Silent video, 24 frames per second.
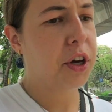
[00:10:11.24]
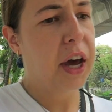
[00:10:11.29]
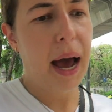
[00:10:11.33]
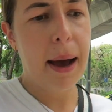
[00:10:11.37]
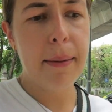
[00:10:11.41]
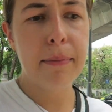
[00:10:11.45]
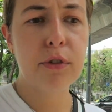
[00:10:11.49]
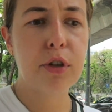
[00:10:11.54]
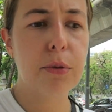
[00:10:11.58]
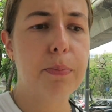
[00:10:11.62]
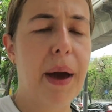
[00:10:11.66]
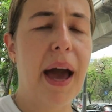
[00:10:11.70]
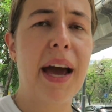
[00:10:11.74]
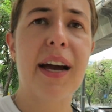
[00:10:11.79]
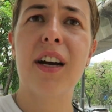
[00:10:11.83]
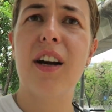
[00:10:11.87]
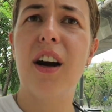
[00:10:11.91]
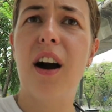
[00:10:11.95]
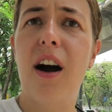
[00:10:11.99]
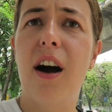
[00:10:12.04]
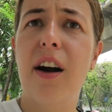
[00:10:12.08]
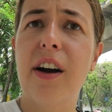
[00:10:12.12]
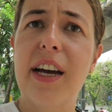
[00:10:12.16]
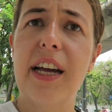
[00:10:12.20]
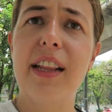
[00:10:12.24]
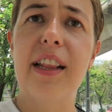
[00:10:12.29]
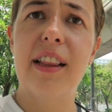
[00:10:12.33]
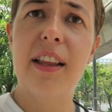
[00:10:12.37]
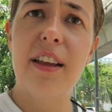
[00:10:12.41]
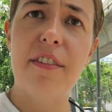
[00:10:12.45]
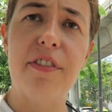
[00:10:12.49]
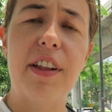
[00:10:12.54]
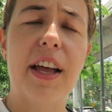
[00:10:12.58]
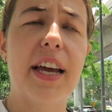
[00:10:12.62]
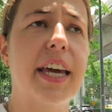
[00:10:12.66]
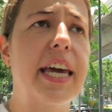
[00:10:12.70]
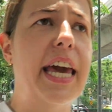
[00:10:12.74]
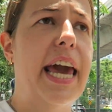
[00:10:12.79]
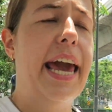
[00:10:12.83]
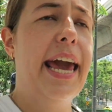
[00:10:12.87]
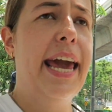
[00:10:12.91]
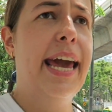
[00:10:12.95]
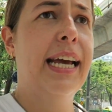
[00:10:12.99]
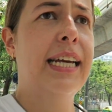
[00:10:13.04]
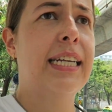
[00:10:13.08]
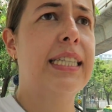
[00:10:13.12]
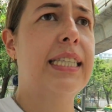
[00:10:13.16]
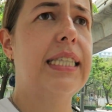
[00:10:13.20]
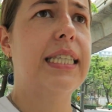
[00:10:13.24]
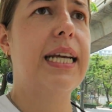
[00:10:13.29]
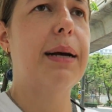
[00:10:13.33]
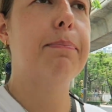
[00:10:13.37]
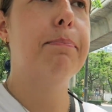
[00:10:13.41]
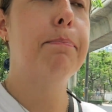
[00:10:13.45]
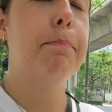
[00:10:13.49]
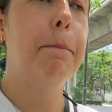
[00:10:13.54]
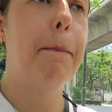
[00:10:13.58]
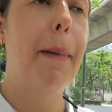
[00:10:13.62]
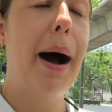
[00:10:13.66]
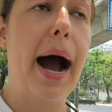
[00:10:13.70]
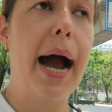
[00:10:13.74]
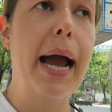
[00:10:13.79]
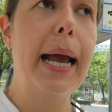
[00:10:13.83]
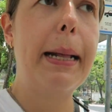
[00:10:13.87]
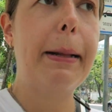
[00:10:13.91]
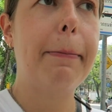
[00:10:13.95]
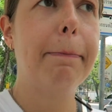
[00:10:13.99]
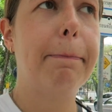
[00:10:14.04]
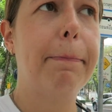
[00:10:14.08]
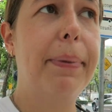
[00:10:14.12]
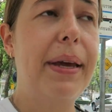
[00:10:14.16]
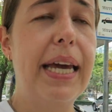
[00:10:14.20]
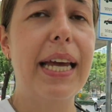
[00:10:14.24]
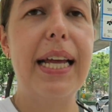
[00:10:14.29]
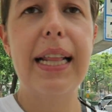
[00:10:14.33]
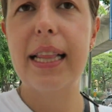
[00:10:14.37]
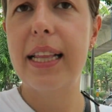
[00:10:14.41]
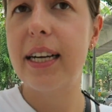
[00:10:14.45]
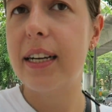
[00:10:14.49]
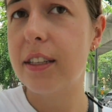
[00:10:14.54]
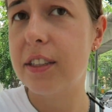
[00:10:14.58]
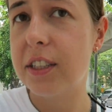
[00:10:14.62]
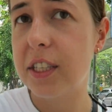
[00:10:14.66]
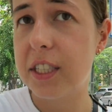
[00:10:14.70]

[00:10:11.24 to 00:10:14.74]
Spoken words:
come to Bangkok and live like kings might be a little